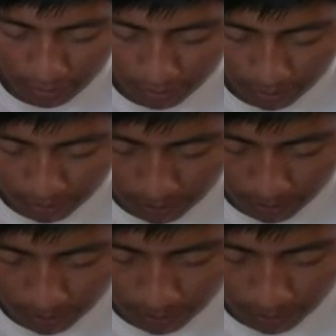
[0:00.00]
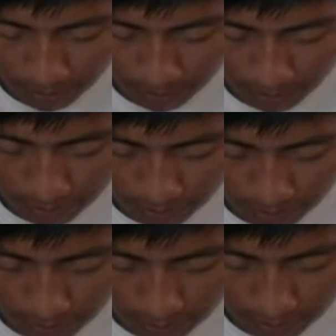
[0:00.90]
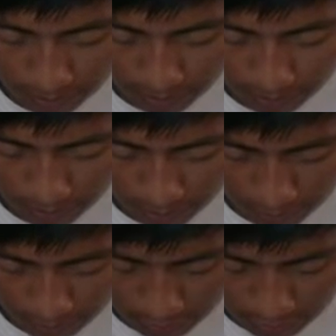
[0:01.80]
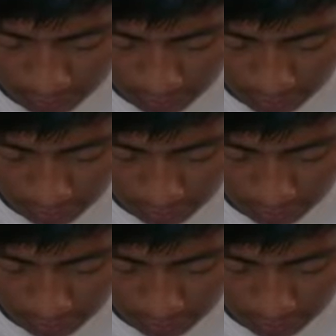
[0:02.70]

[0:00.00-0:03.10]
[no speech]